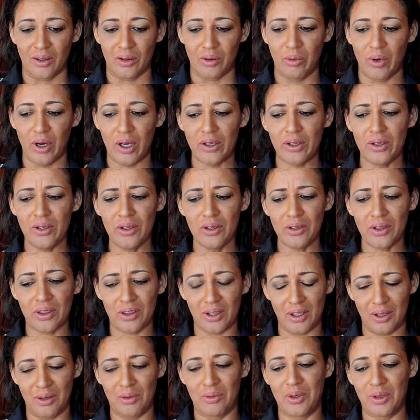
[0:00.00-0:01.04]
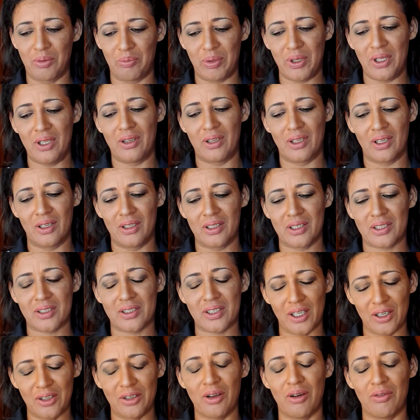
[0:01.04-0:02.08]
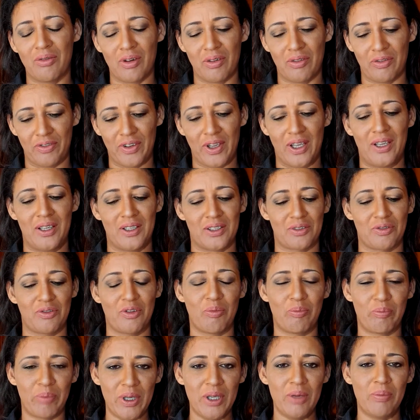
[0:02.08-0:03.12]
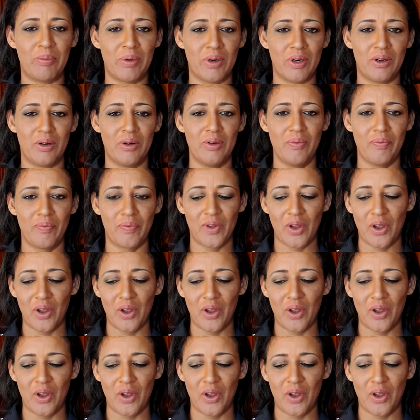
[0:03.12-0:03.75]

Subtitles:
what do you think would be the state of affairs for people